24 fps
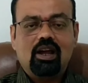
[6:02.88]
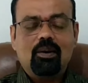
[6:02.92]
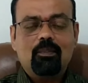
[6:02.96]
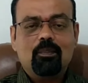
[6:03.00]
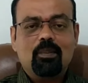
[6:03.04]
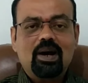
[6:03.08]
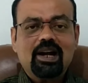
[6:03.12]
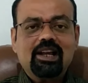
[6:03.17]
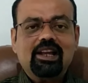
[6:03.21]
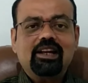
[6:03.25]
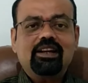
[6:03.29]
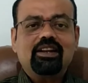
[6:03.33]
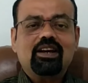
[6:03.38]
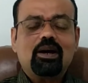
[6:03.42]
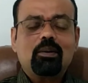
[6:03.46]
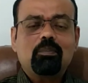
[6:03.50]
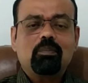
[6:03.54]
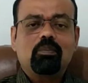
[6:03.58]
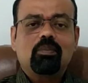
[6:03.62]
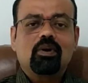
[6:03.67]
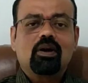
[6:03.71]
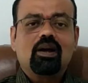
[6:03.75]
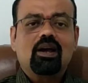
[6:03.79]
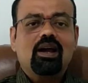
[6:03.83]
mug it
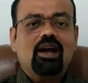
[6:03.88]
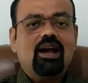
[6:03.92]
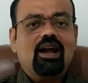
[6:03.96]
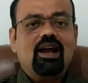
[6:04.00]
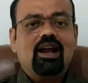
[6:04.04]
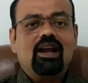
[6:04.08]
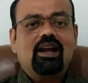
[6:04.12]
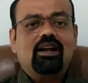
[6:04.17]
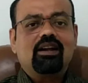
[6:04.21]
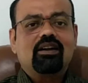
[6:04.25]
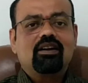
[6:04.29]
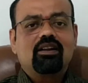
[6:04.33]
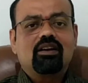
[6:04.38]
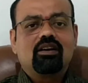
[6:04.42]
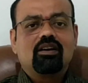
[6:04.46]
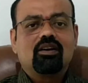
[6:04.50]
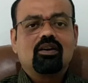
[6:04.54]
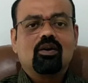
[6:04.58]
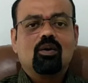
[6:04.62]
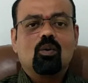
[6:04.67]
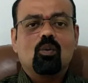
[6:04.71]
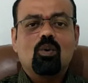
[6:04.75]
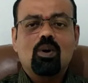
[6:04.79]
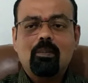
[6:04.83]
up and
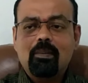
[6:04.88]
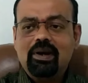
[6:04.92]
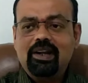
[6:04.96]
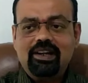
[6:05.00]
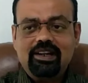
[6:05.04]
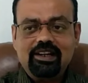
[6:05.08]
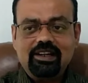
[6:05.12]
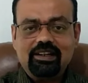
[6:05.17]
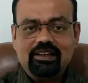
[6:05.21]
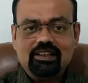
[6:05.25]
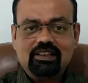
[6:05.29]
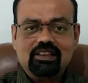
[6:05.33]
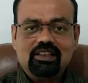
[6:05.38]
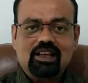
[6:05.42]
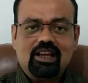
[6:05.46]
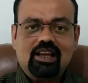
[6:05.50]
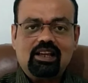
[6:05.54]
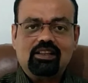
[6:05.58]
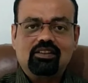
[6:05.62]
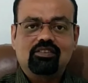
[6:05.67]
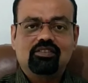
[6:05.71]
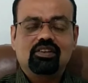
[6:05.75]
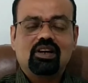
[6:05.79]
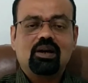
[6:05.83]
vomit it in the
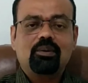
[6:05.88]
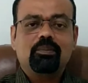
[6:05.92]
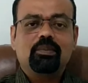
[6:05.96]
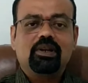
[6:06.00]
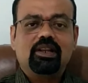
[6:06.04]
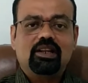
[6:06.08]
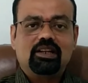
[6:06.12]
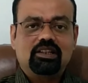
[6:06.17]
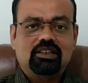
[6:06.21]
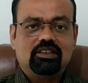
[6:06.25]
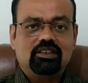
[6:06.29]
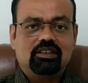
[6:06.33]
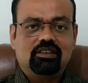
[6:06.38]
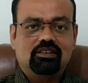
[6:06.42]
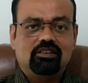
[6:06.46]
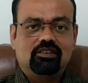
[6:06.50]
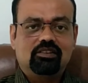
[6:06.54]
examinations.